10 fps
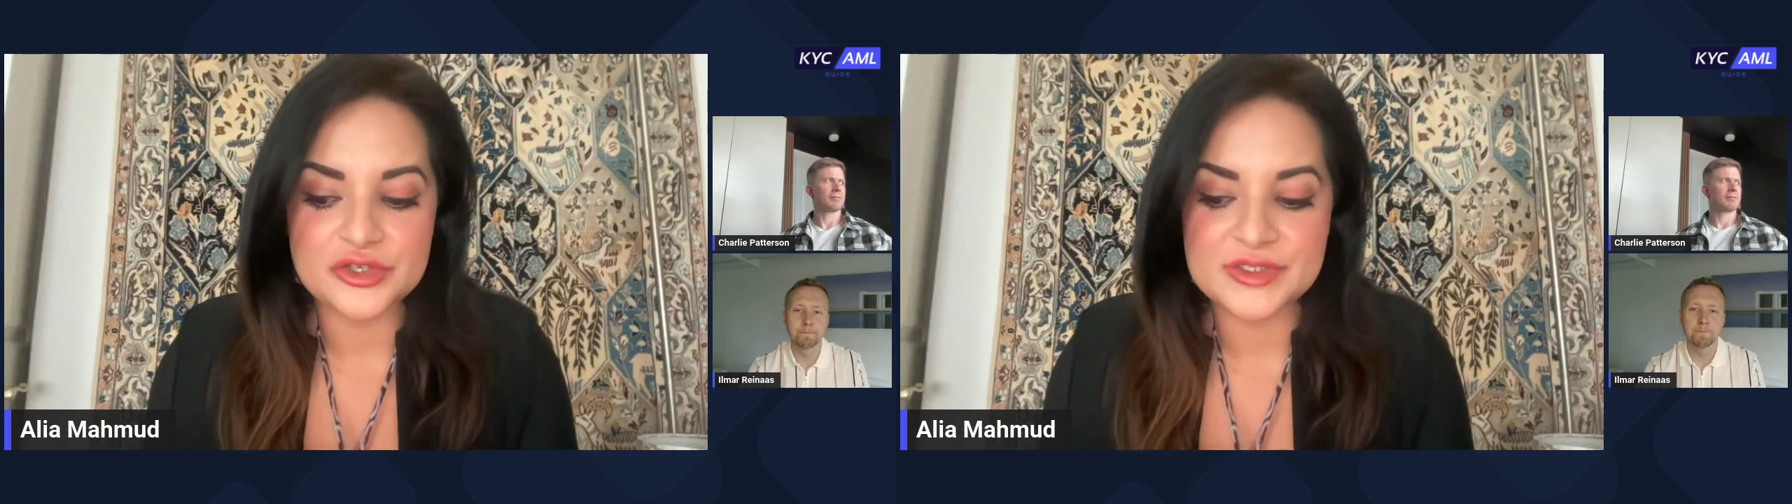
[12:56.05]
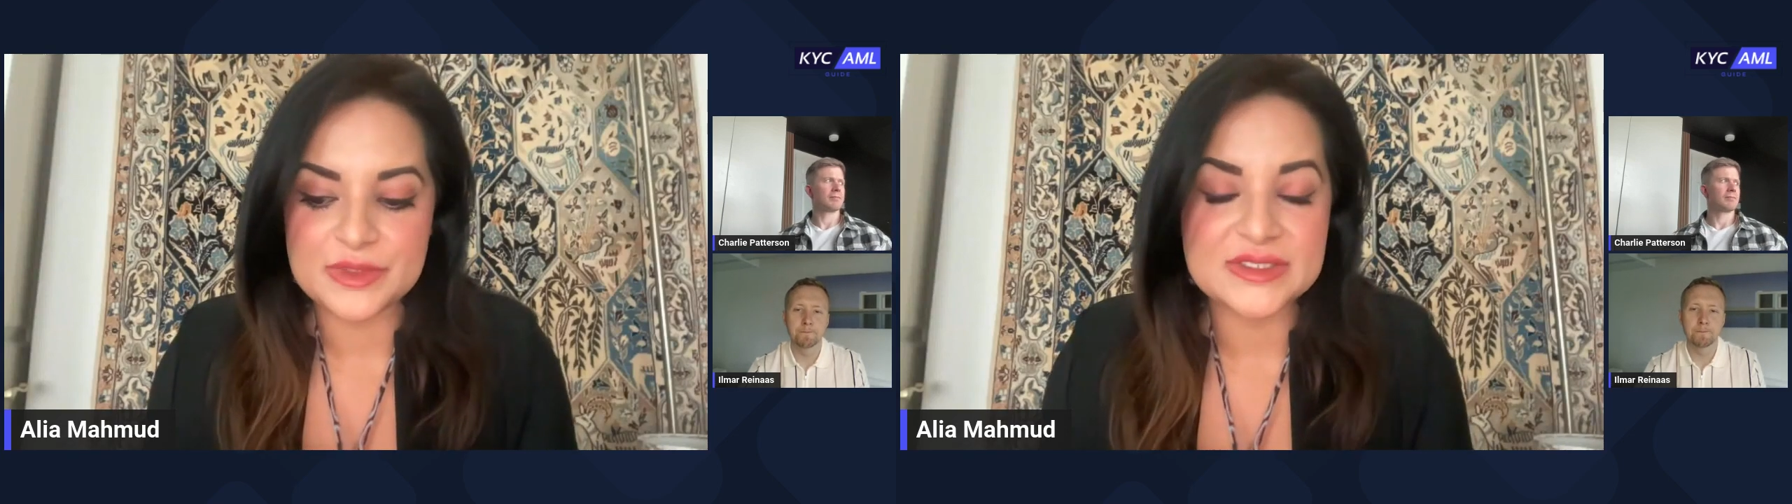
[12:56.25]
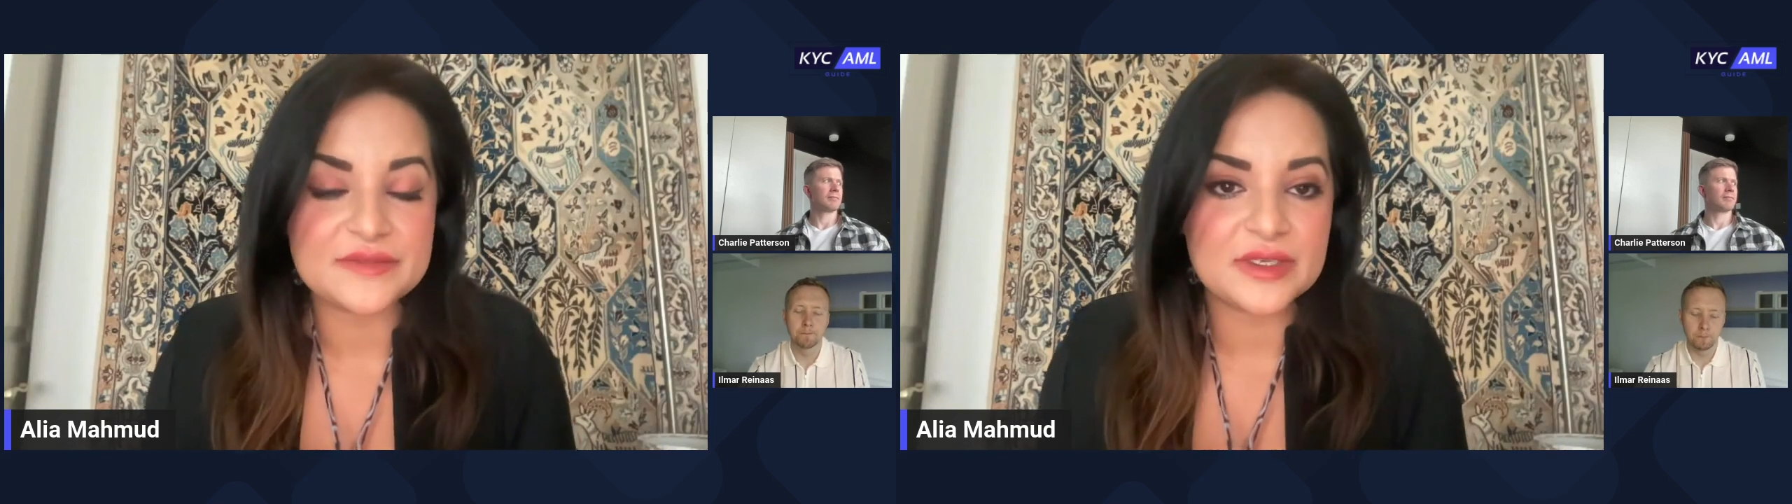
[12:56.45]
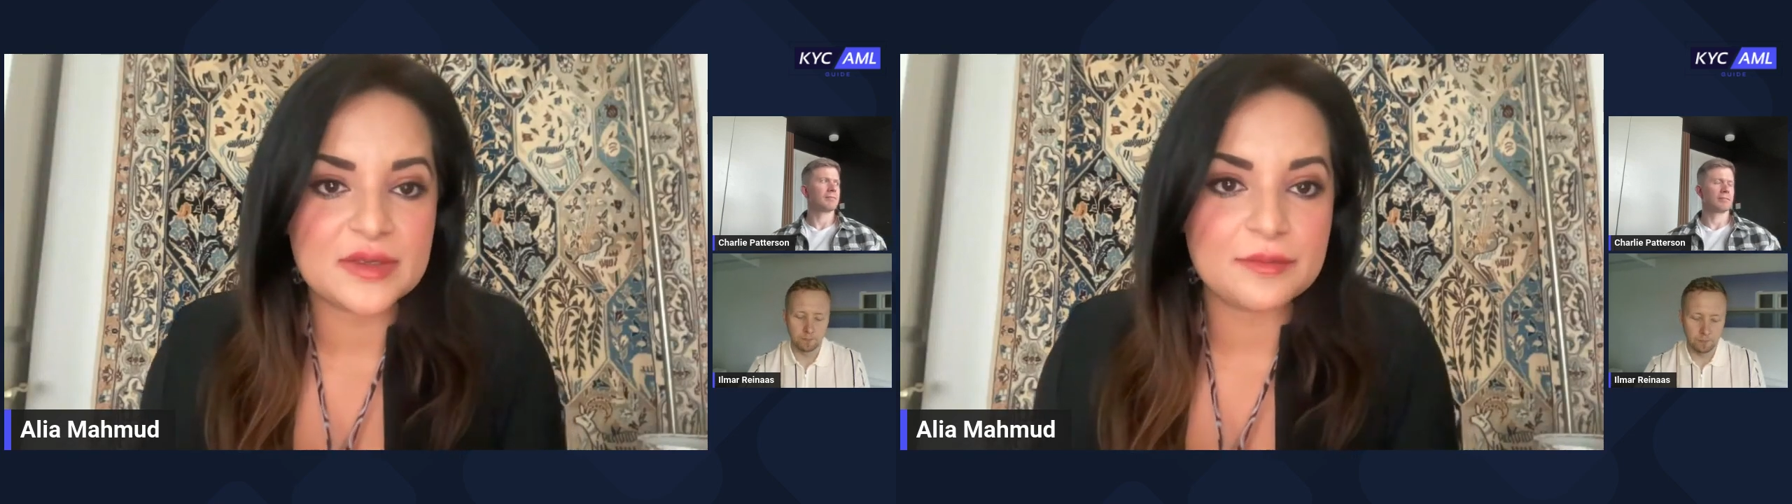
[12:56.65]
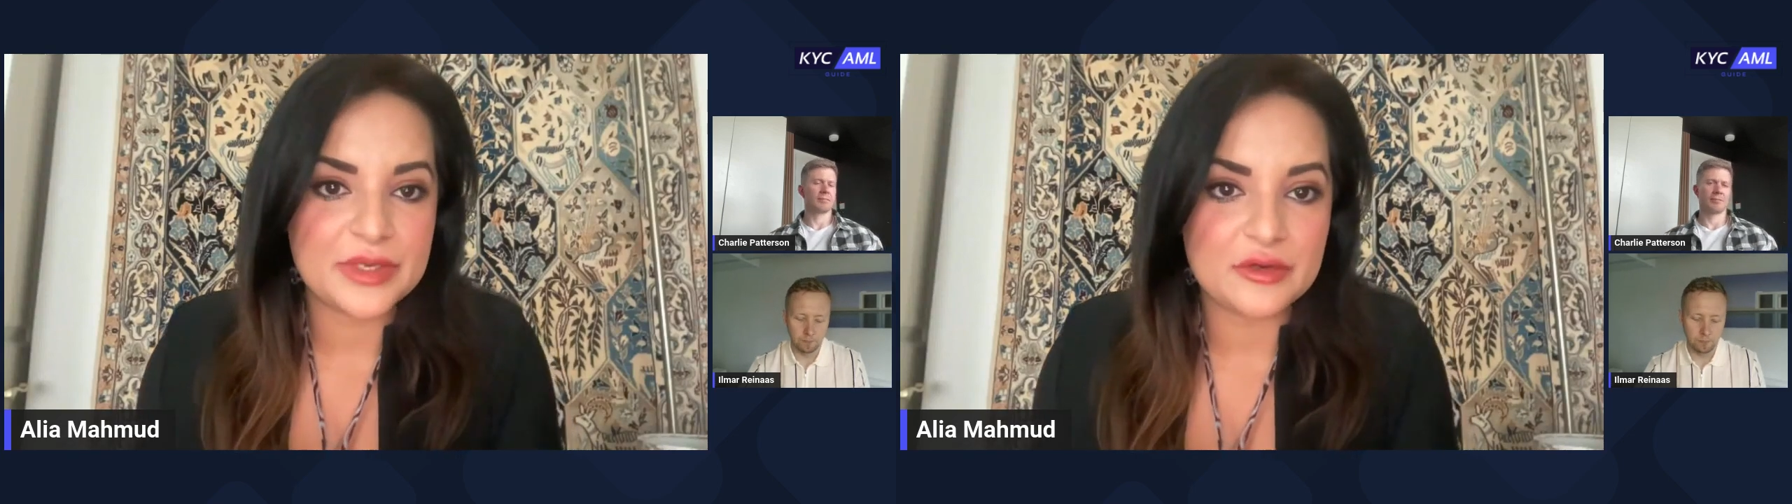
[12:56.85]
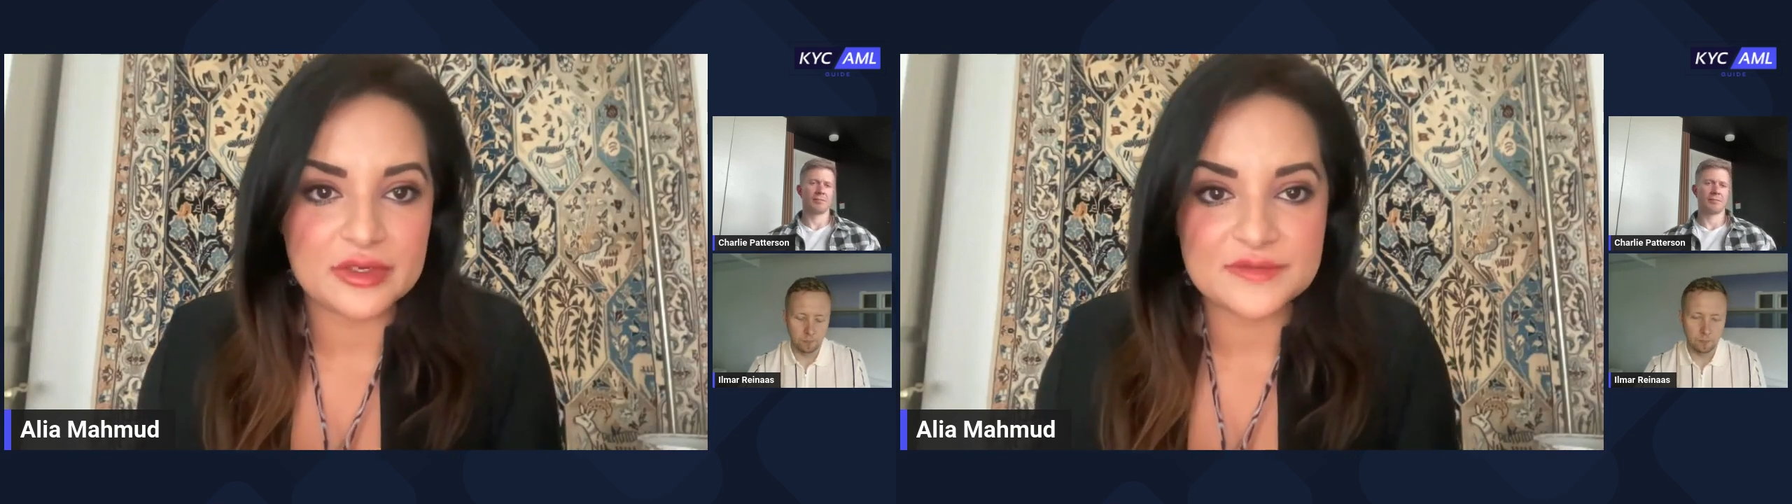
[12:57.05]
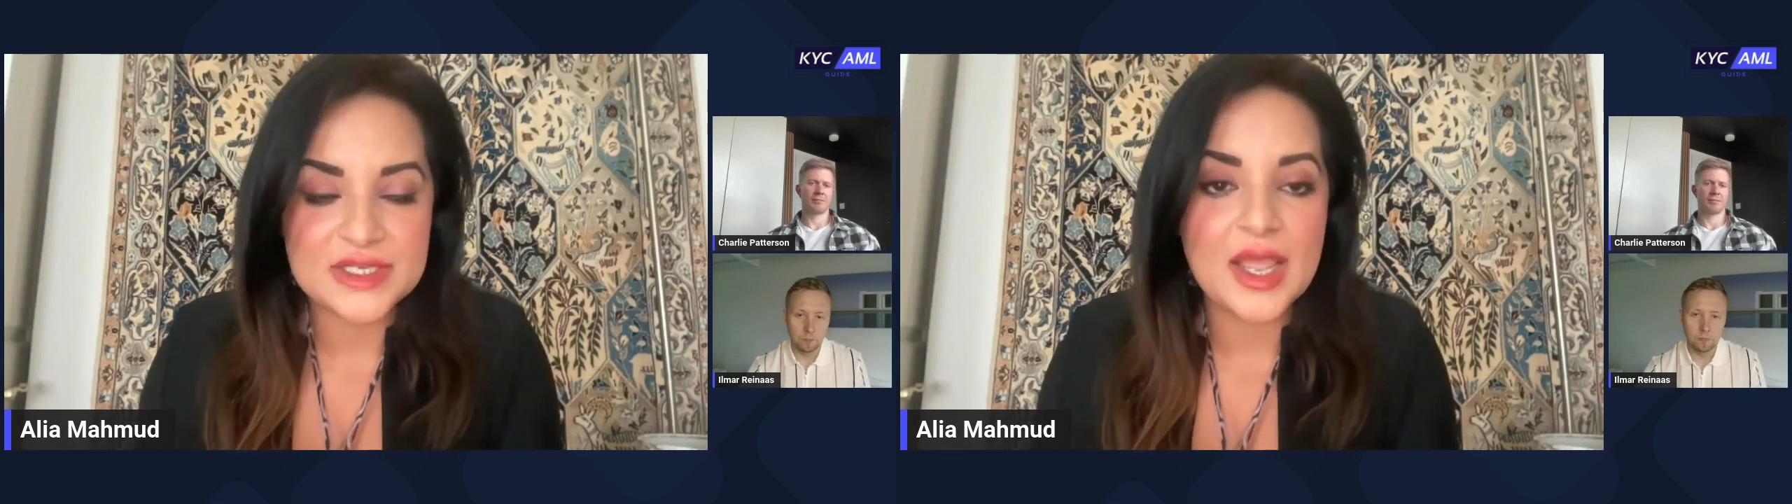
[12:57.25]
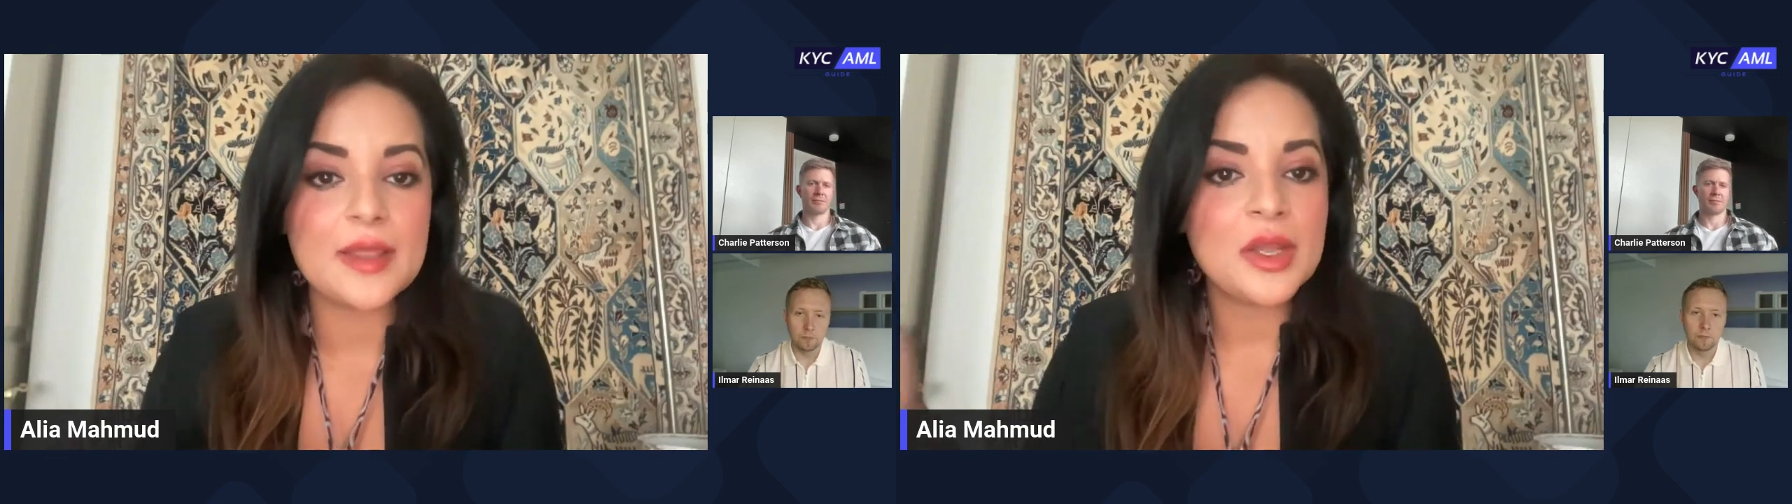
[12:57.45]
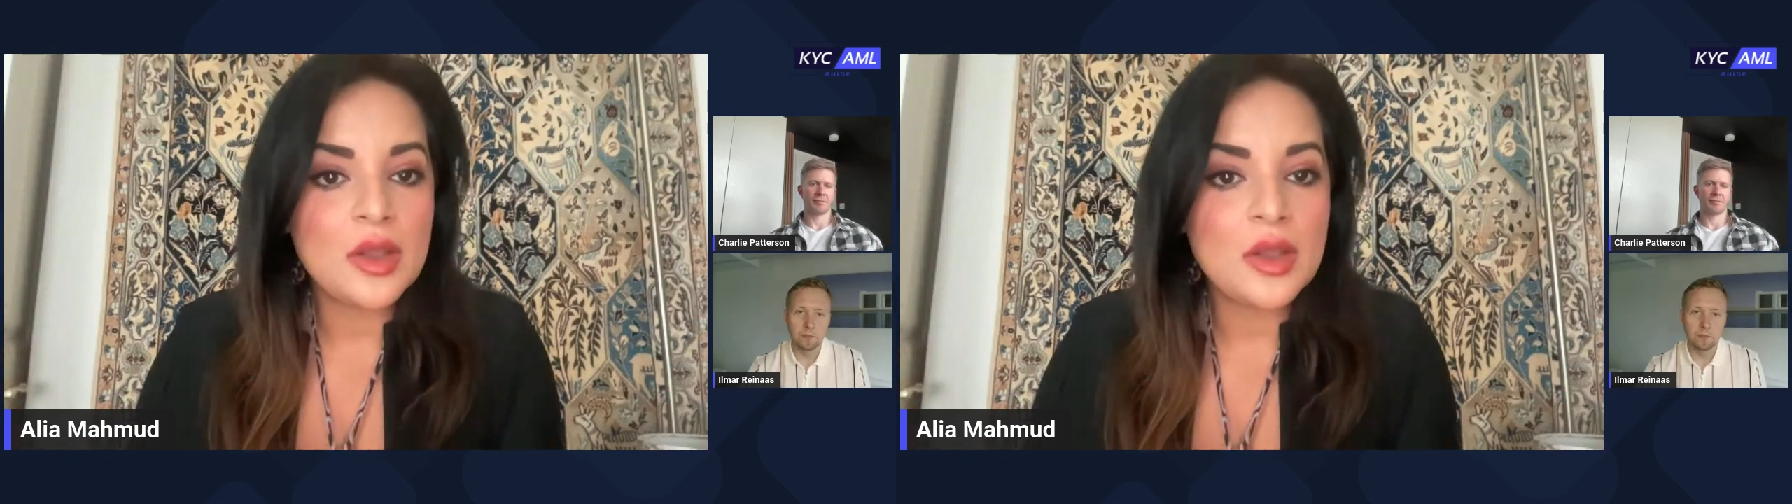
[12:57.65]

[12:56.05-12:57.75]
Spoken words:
specific period of time